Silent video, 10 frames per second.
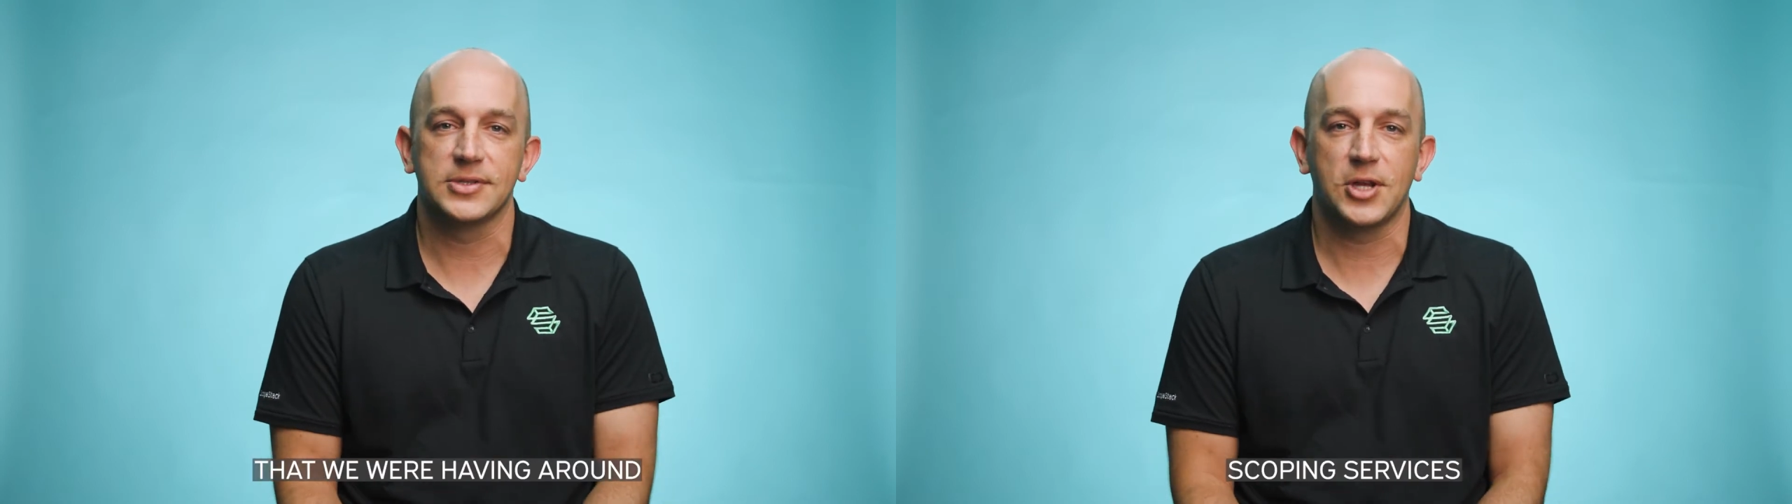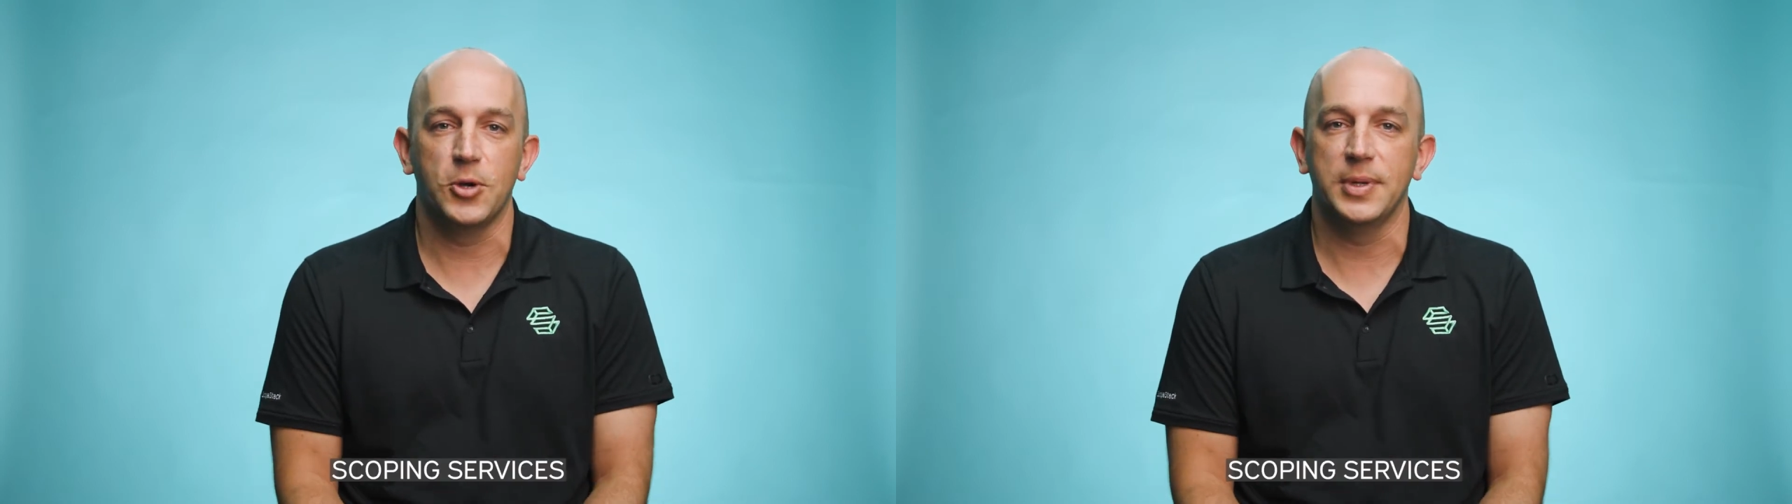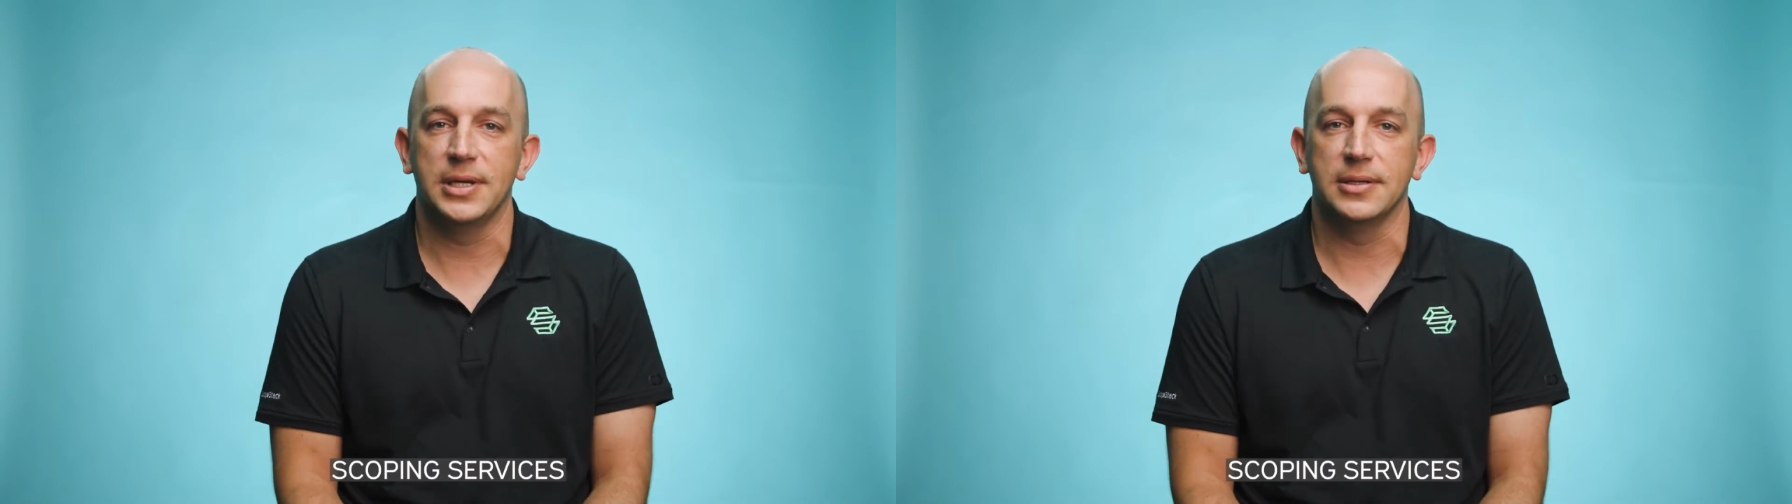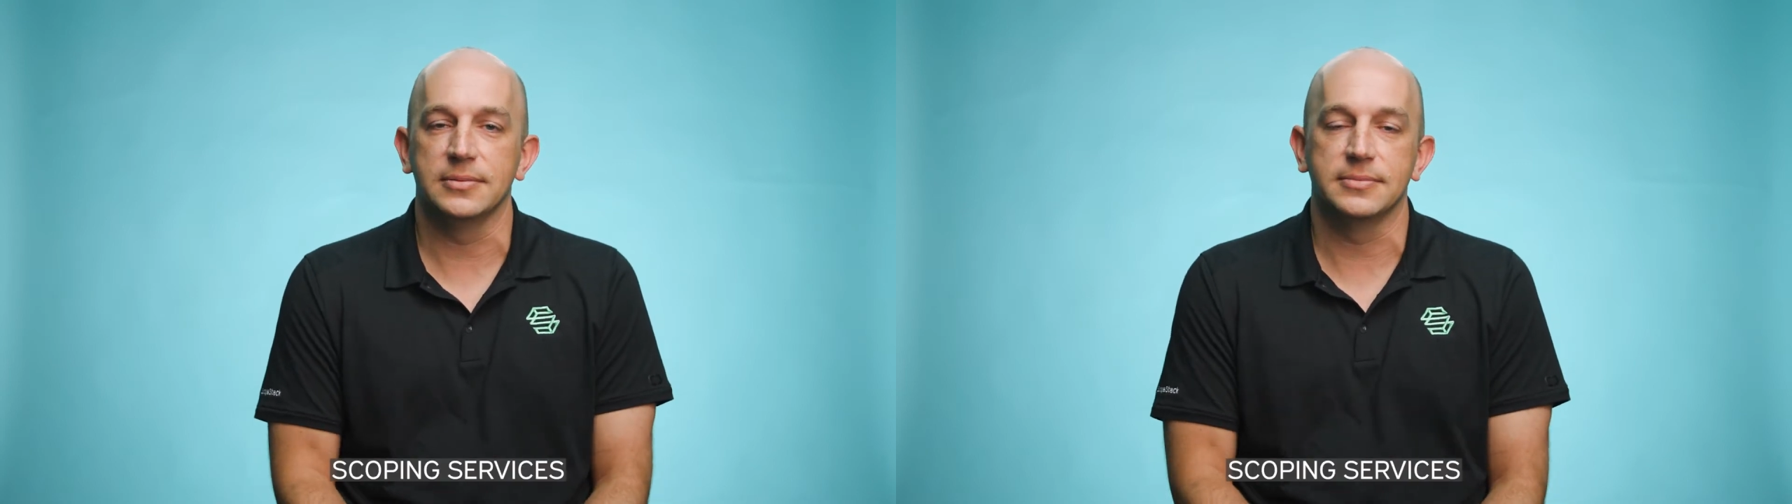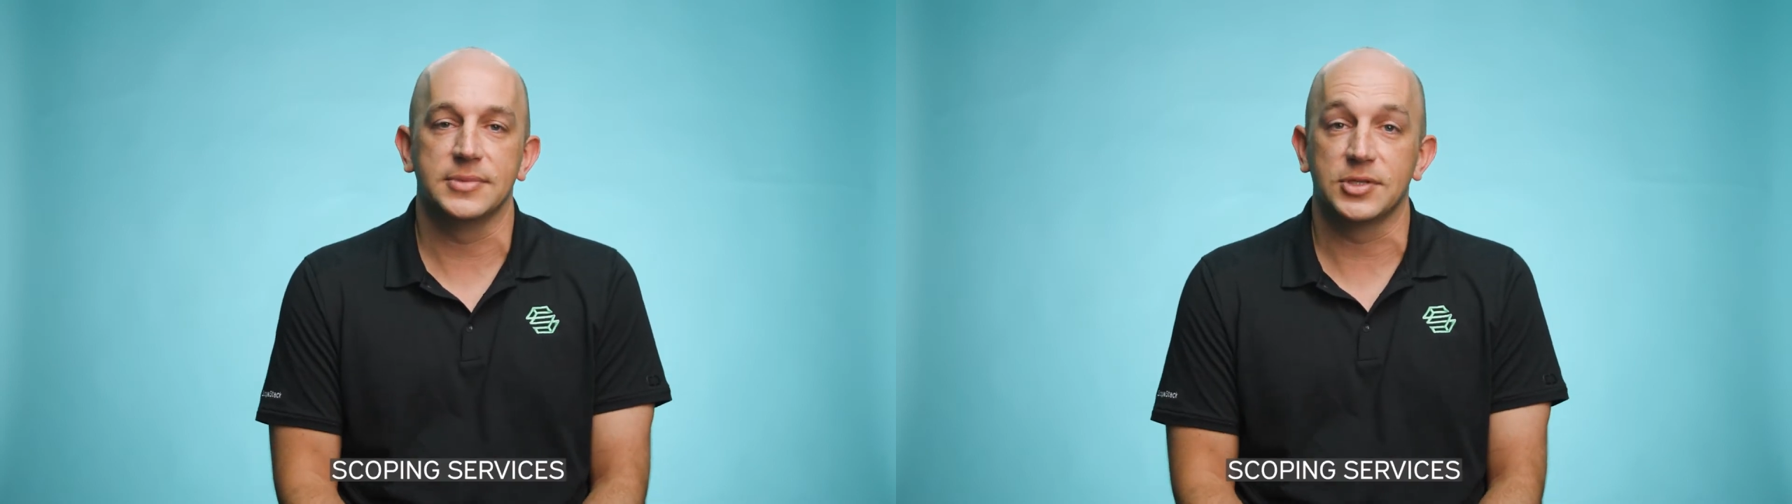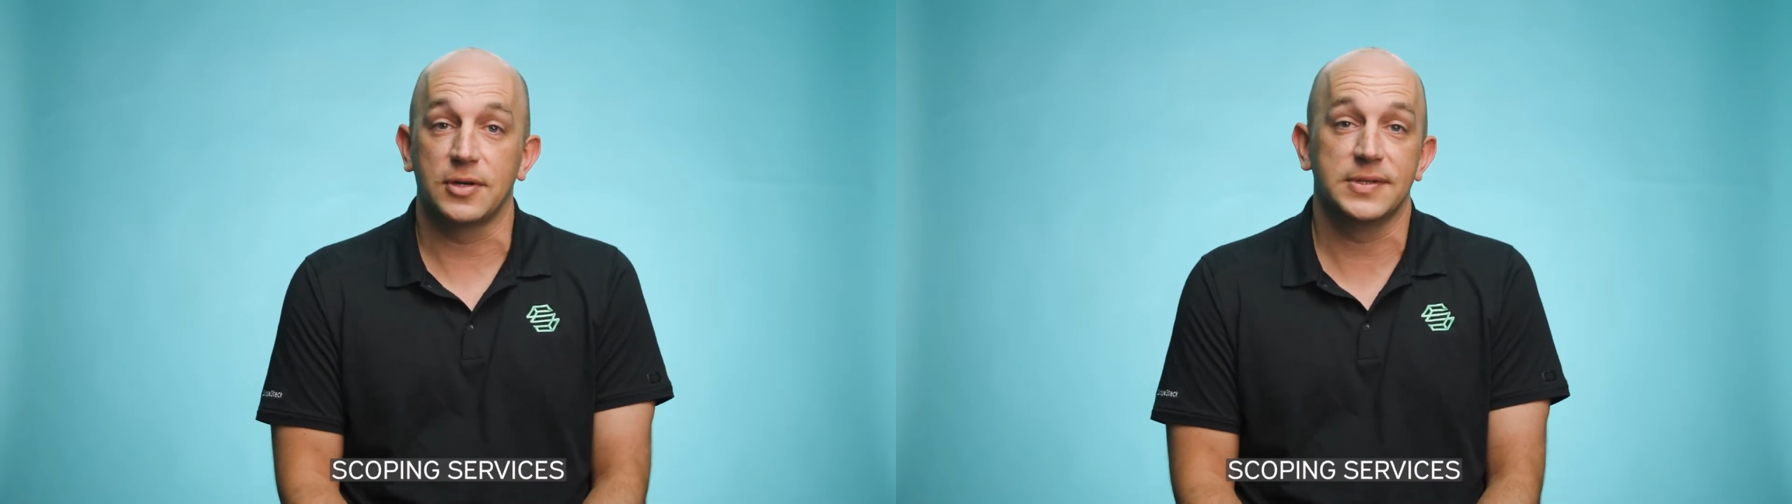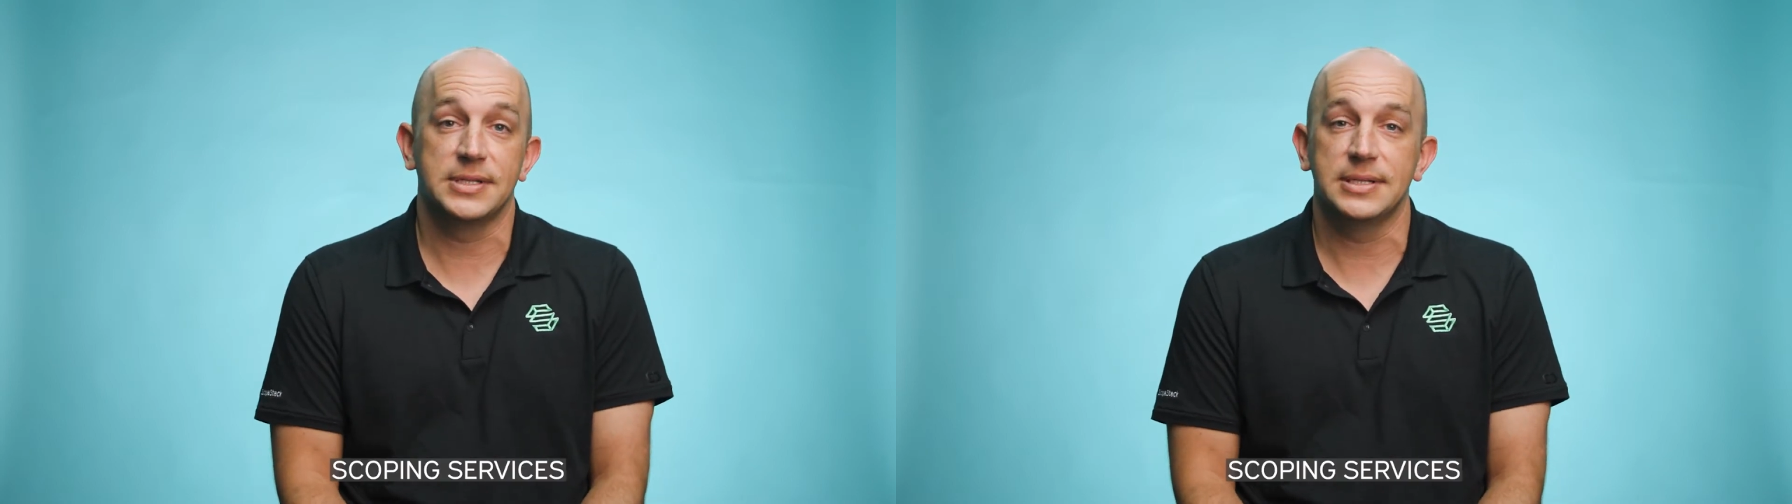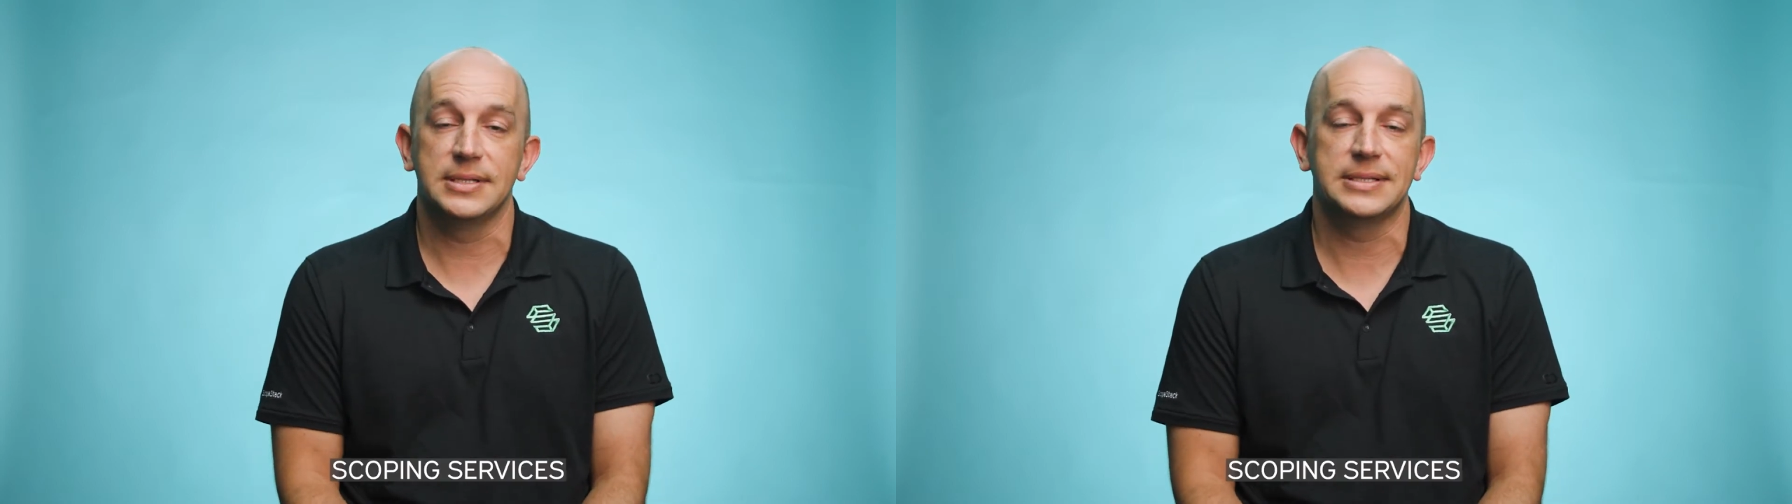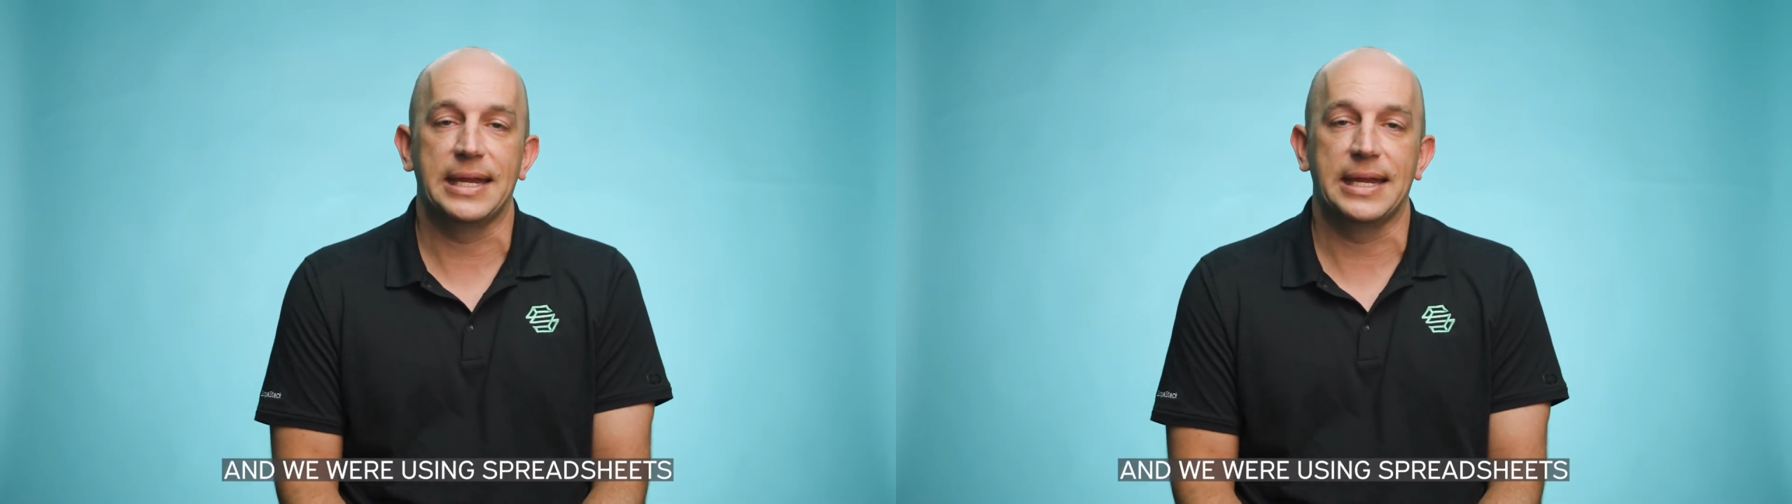scoping services,